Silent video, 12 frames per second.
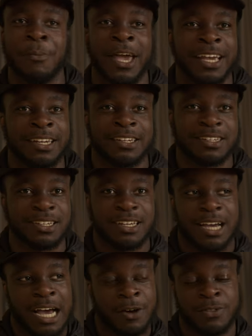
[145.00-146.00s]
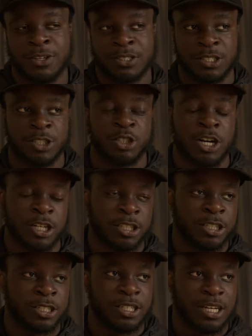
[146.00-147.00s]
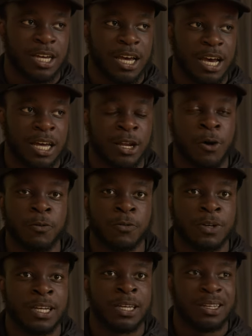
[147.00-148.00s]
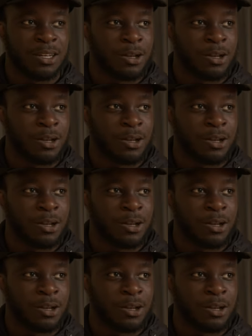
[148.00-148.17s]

are made, how things are structured and hopefully